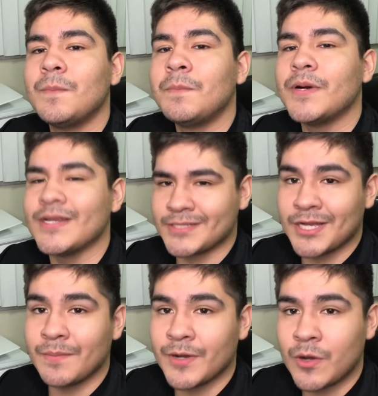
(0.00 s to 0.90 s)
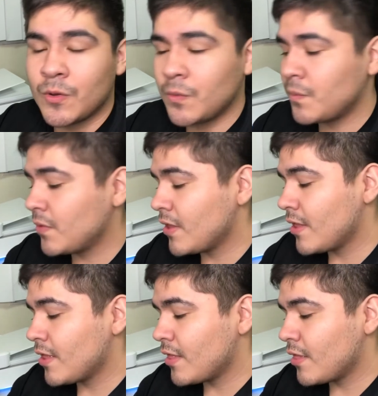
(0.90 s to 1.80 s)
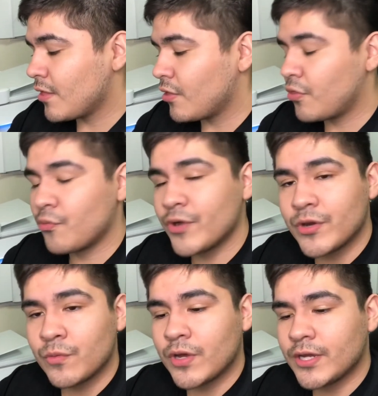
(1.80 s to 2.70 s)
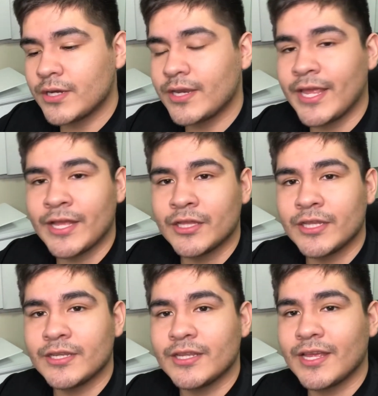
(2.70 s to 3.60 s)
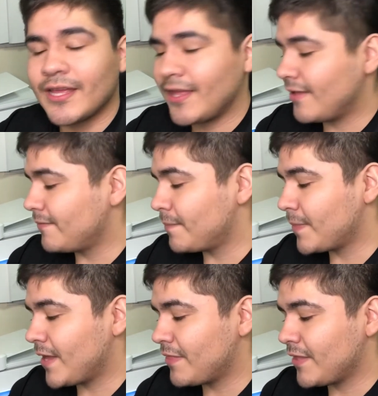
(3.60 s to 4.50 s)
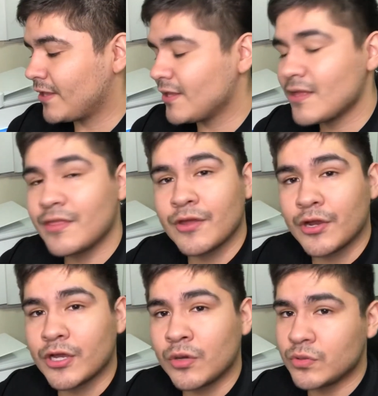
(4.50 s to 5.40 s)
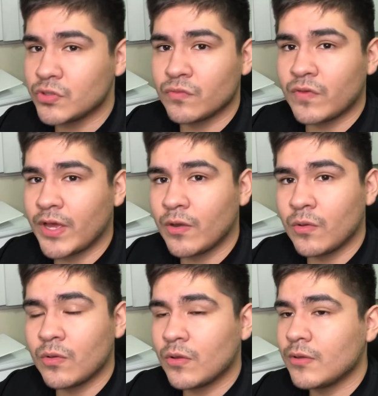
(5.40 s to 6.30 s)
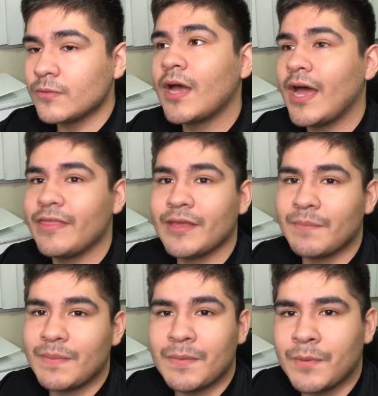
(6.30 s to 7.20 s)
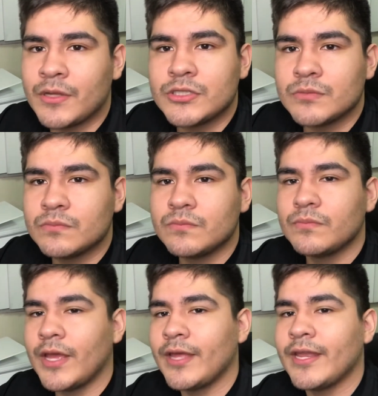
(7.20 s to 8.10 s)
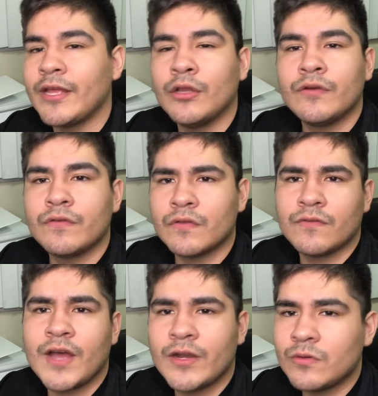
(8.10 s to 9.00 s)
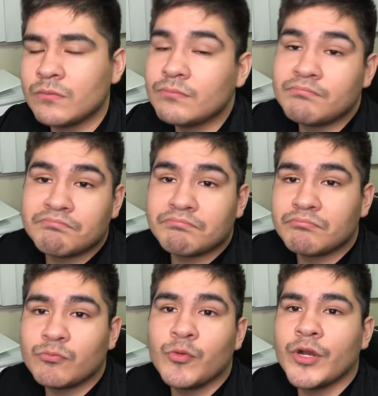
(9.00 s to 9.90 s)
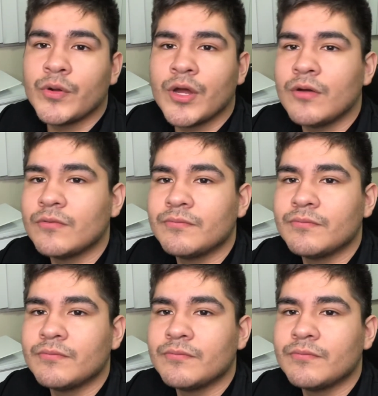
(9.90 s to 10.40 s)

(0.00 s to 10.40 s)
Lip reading: but it's coming home. 3-1, England. I think they're going to the final. I think maybe Belgium and England for the final. We don't know.